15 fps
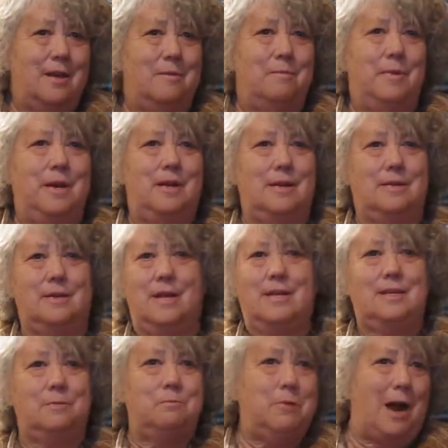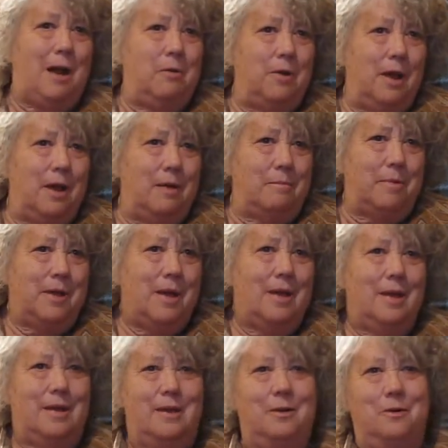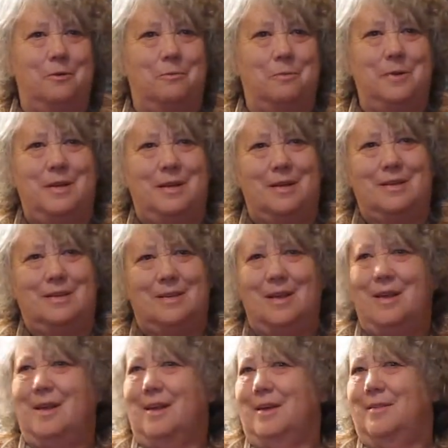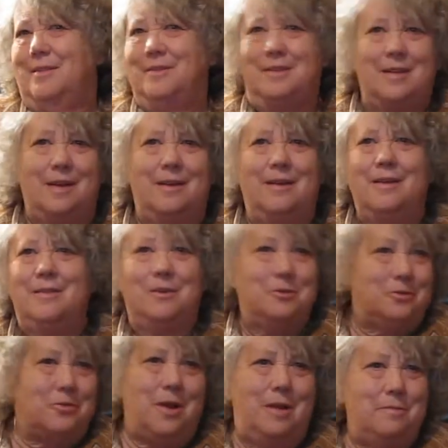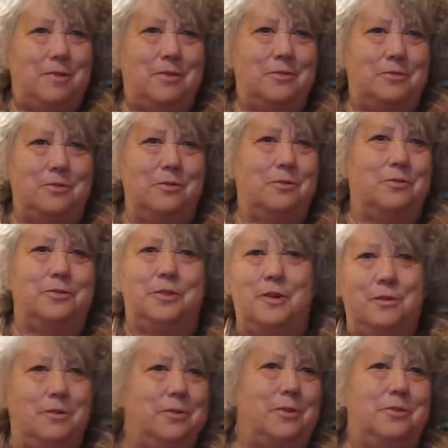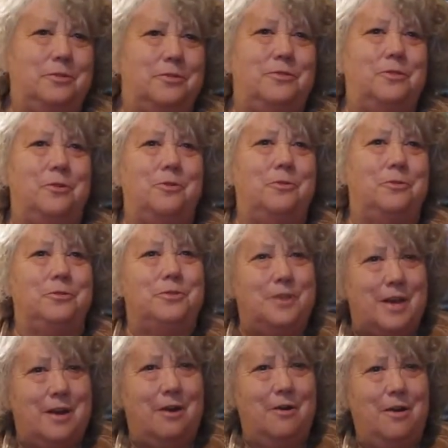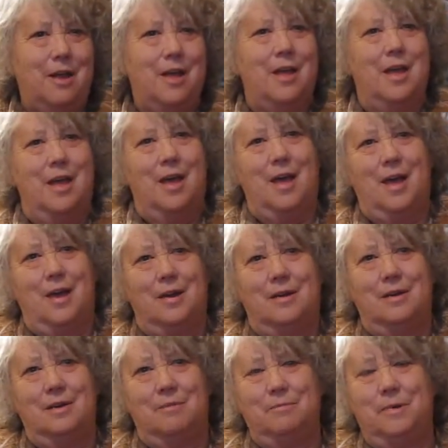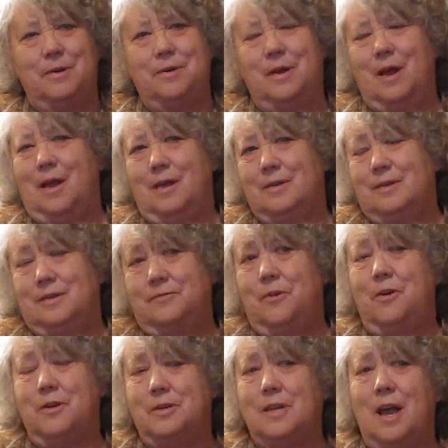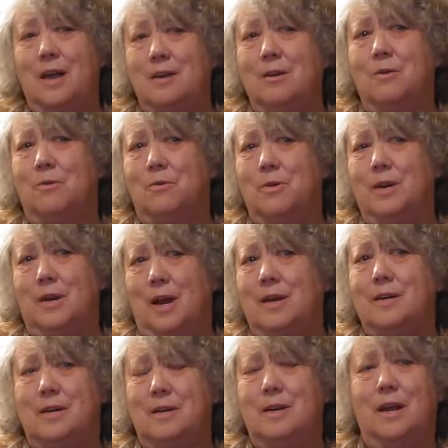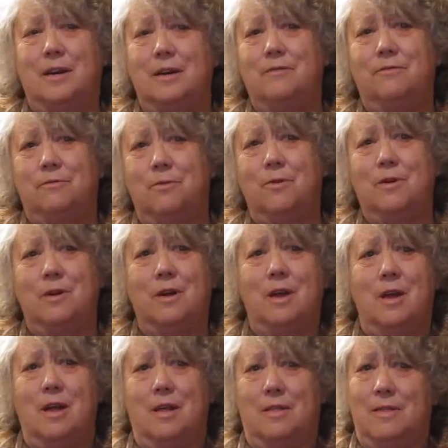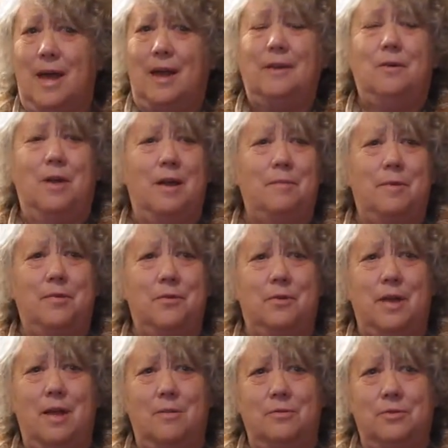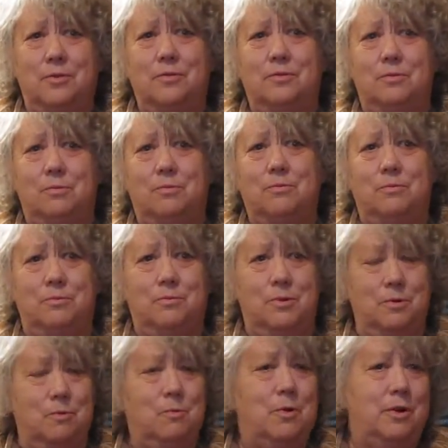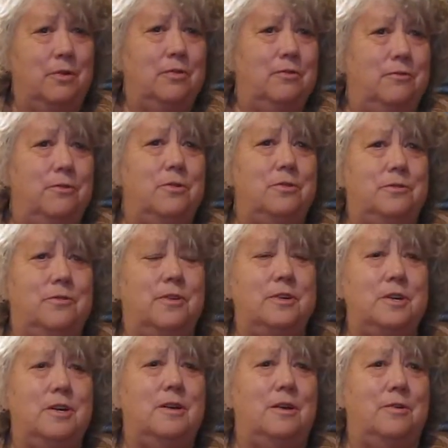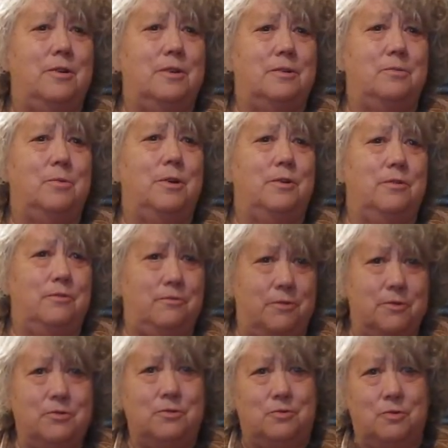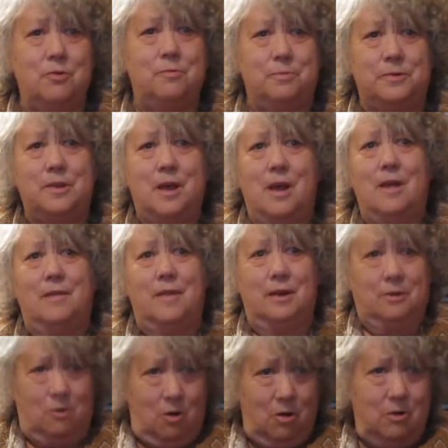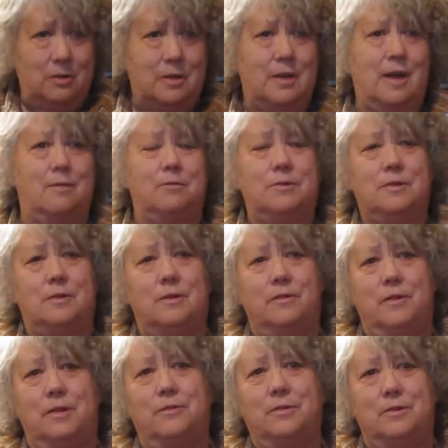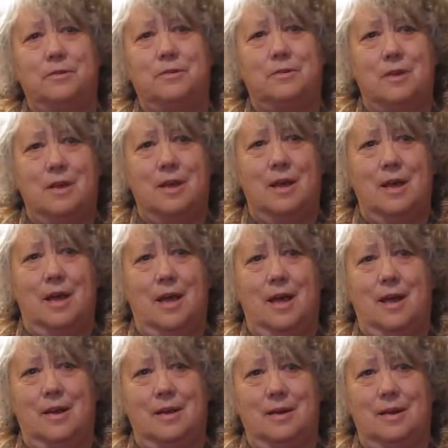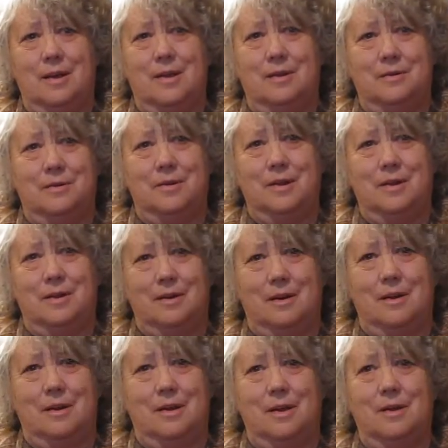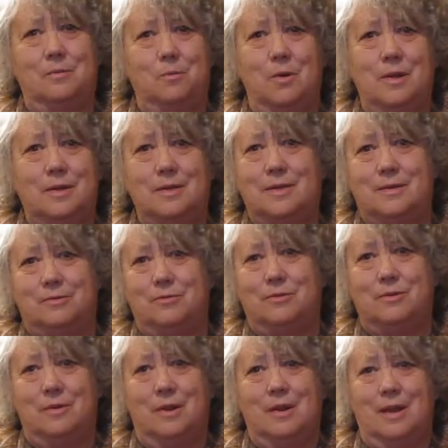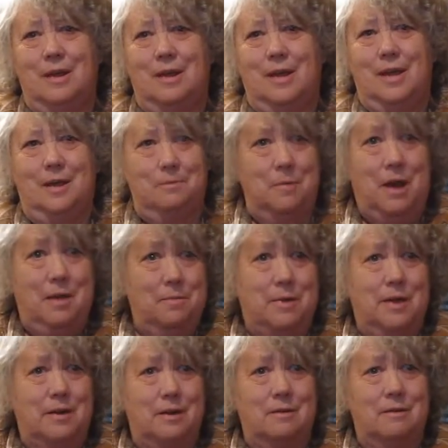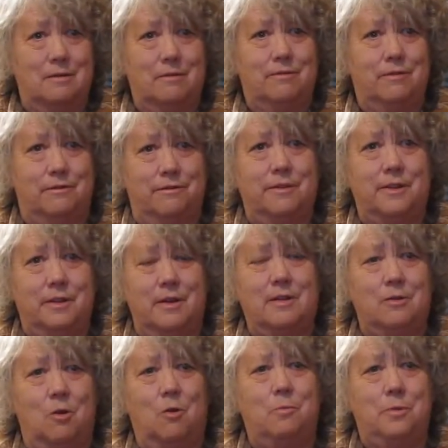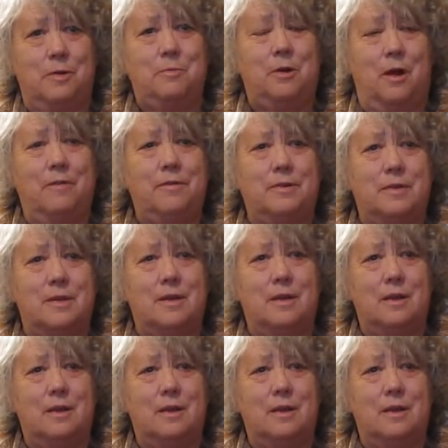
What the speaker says: because they sprout up, you know, because suddenly there's grandmother circles here and there's circles there. And but as far as I know, in 1994, that grandmother councils were one of the first visionaries, one of the first groups that called Council of Elders. And it was, in my opinion, fulfilling the Hopi prophecy.